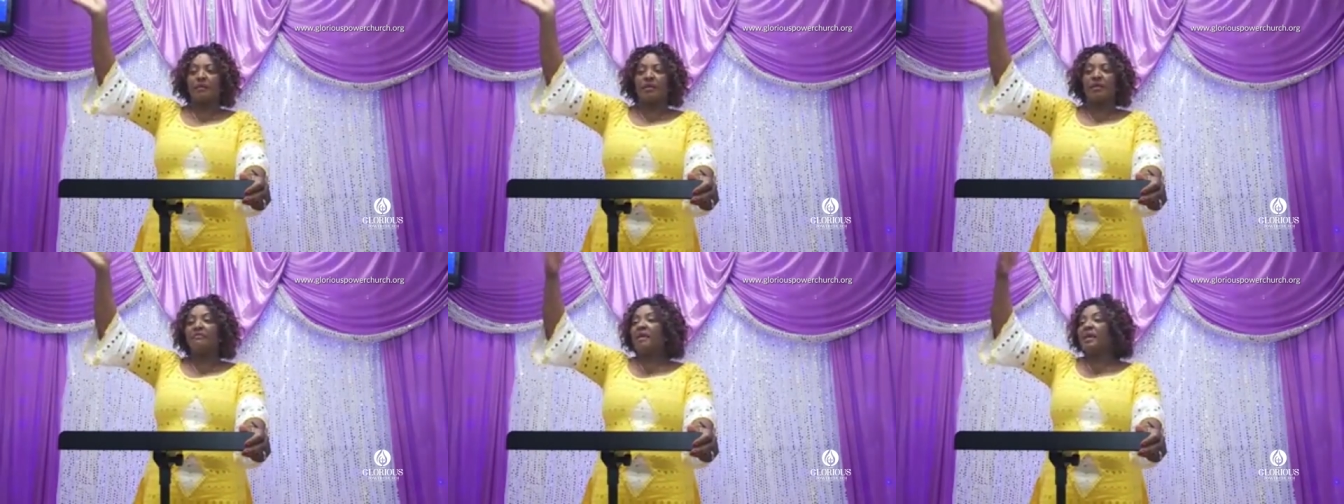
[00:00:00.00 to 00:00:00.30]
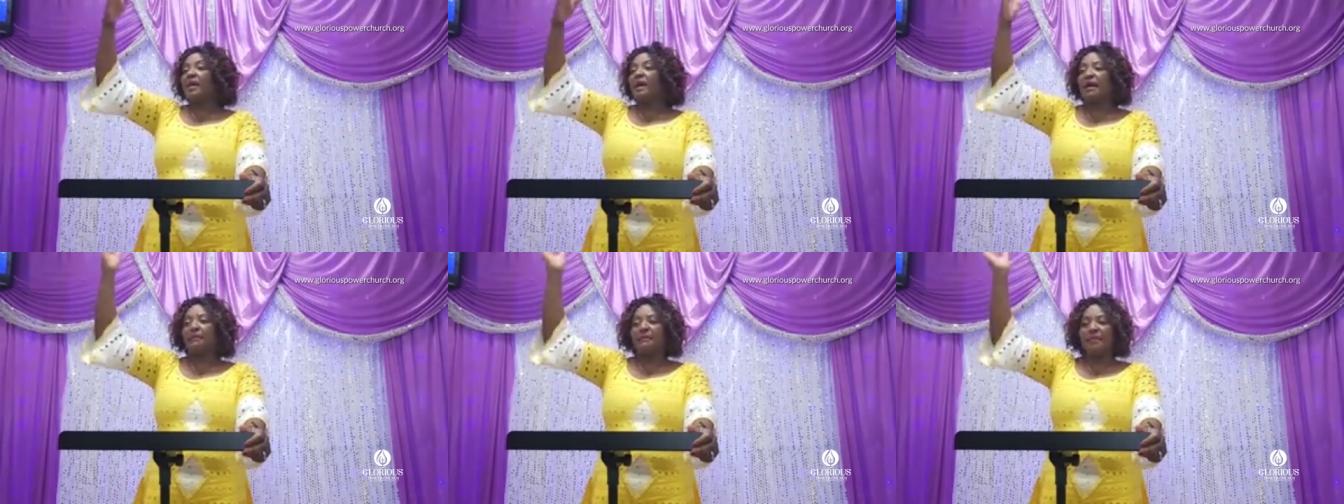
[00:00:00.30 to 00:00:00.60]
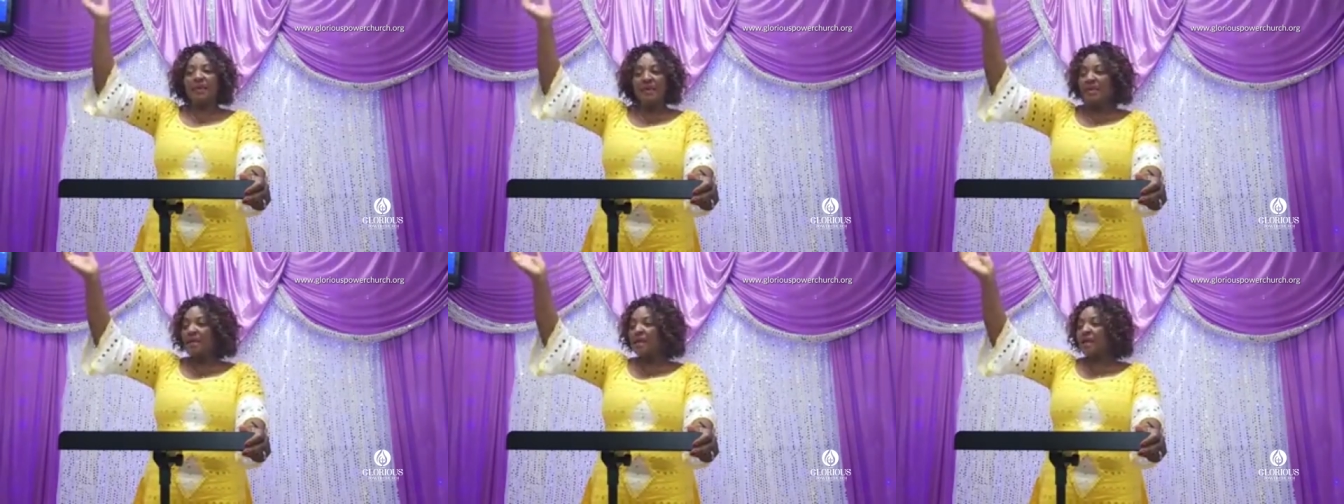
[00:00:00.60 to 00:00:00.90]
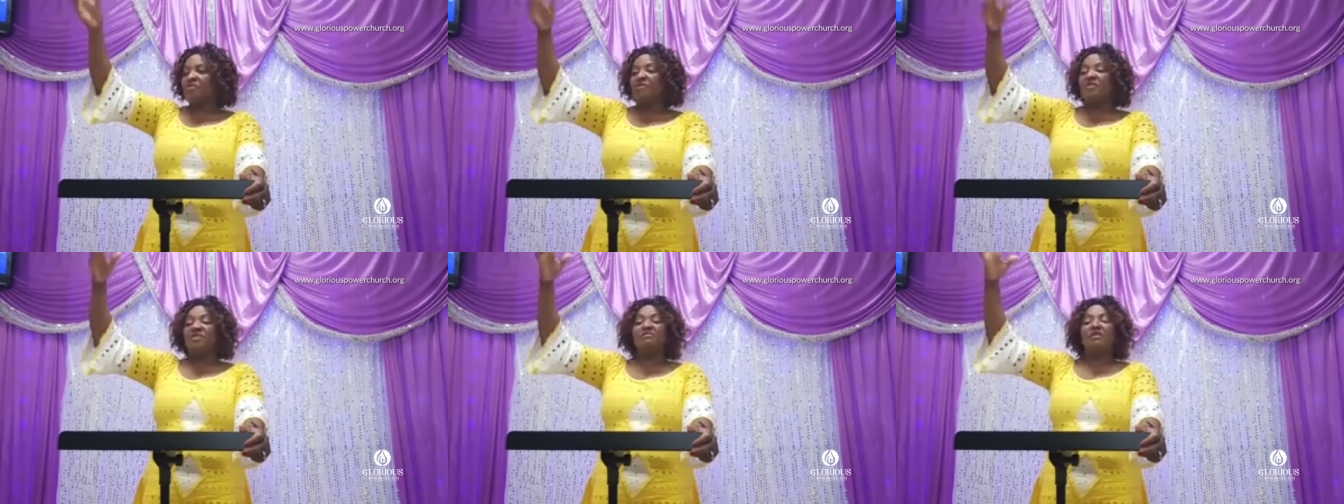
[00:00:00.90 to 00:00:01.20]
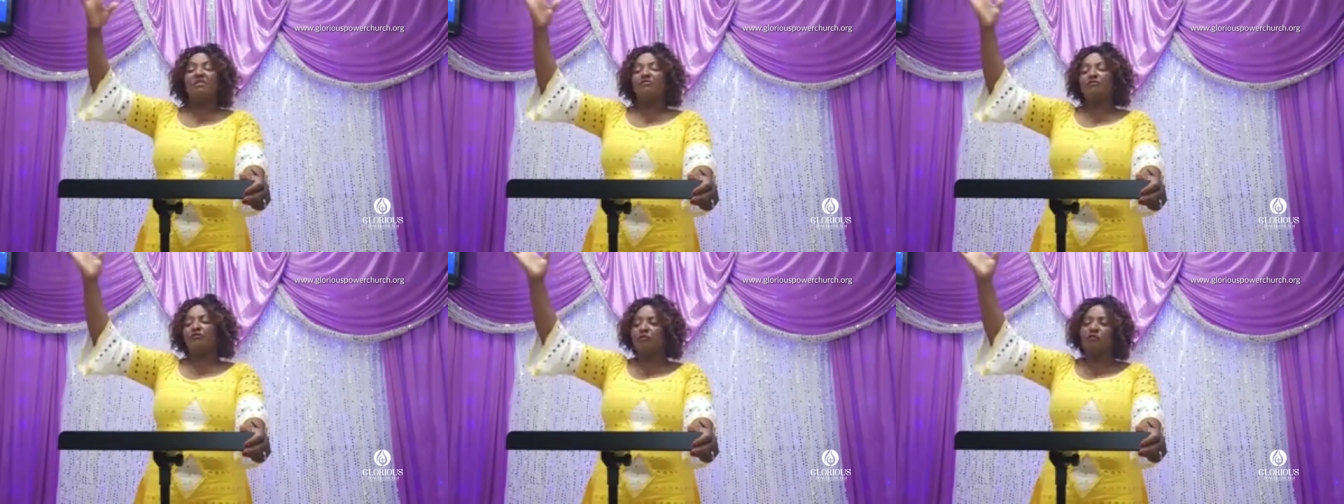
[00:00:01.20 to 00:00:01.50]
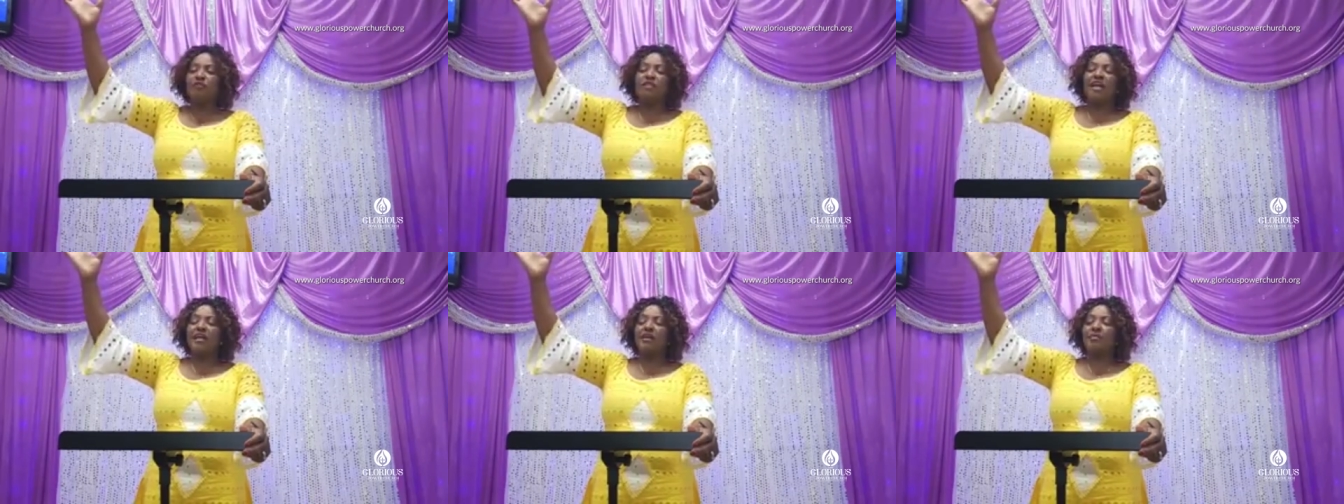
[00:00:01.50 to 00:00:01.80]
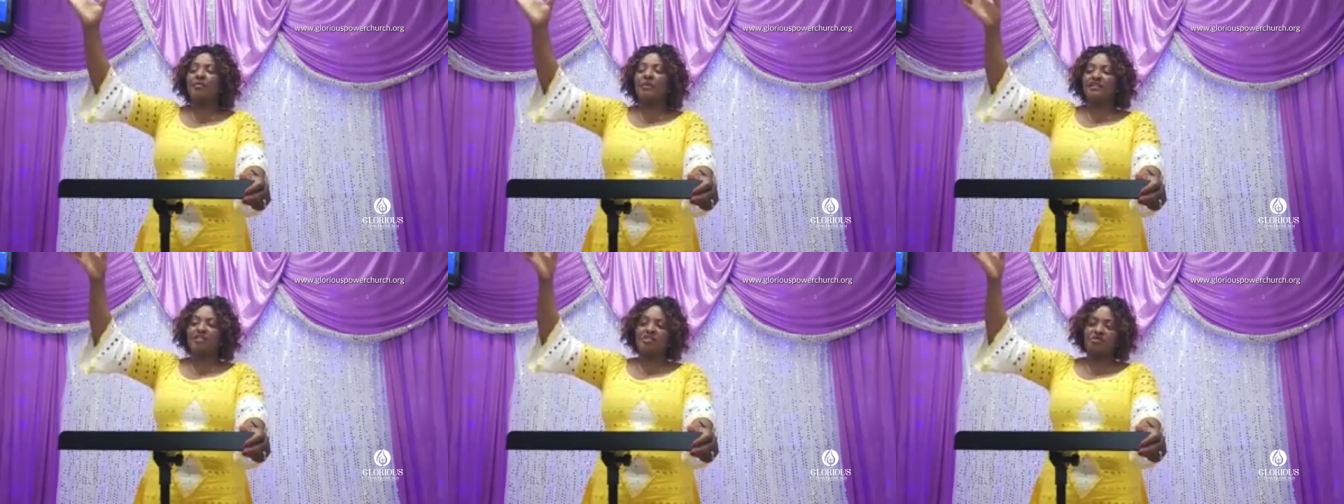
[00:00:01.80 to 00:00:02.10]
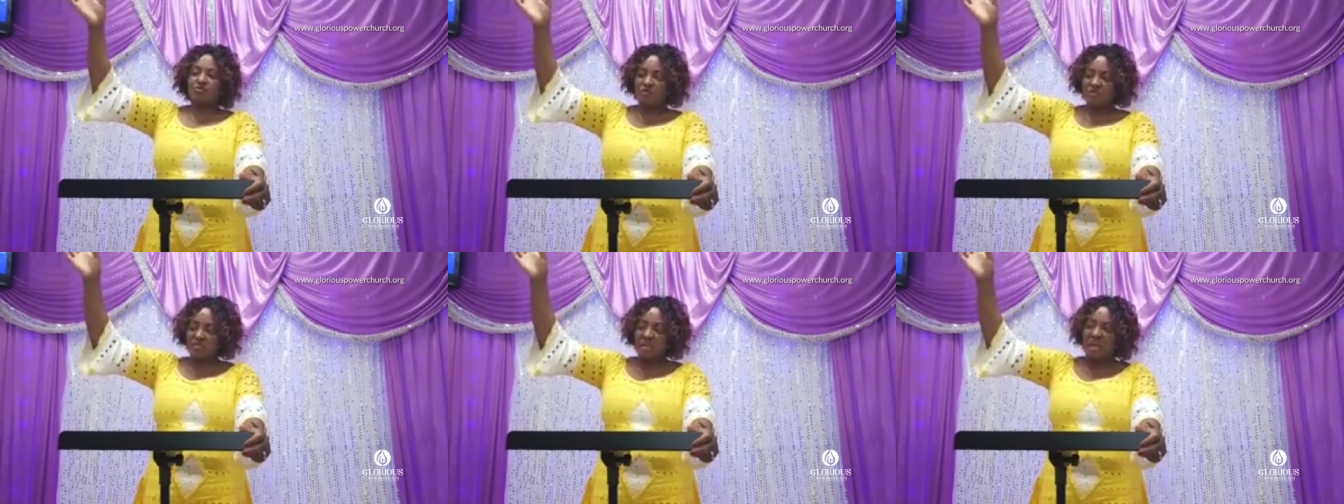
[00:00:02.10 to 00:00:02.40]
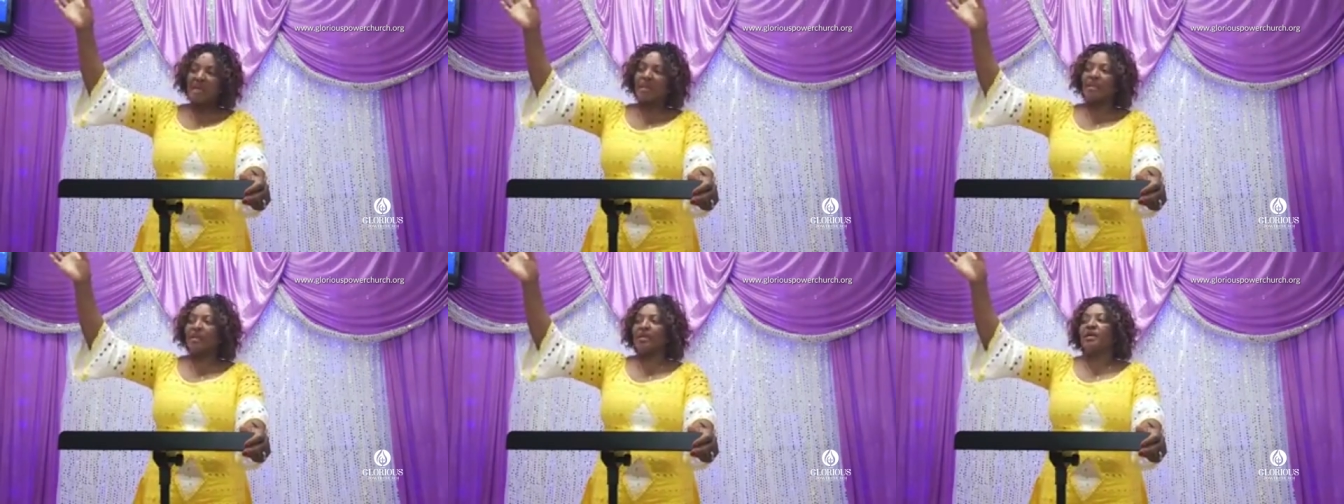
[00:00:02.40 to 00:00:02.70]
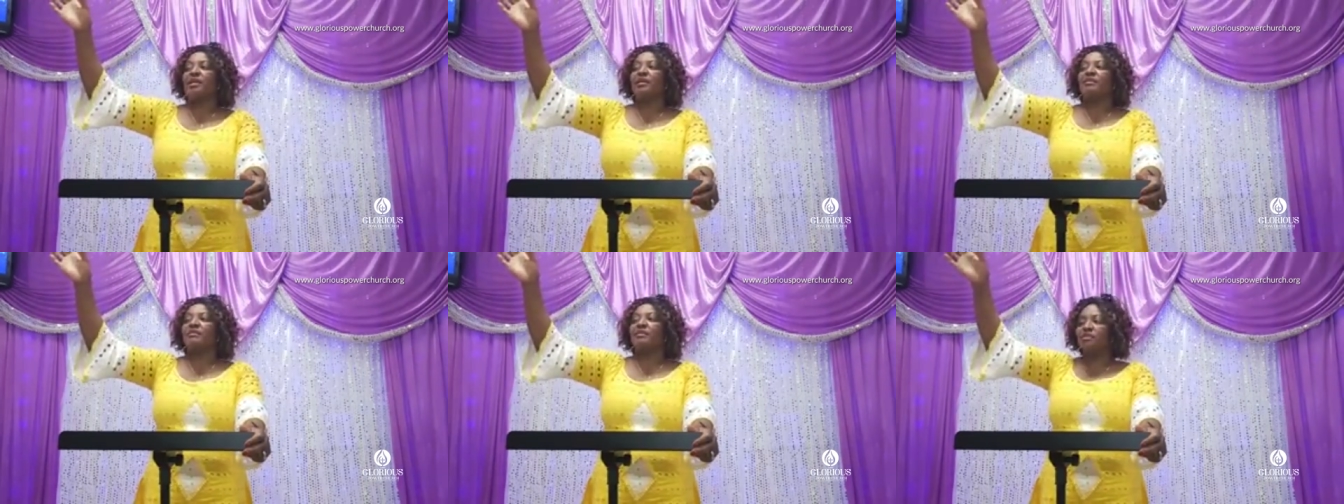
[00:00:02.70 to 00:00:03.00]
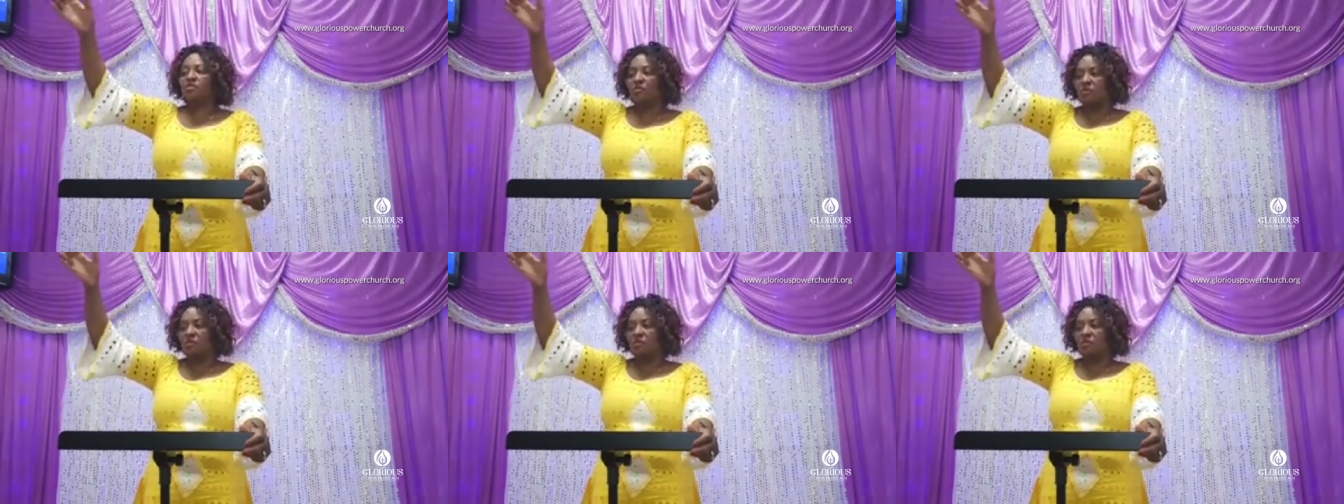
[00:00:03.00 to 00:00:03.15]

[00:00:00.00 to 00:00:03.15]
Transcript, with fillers: Even coming here, you didn't even feel like, but it was Sunday anyway,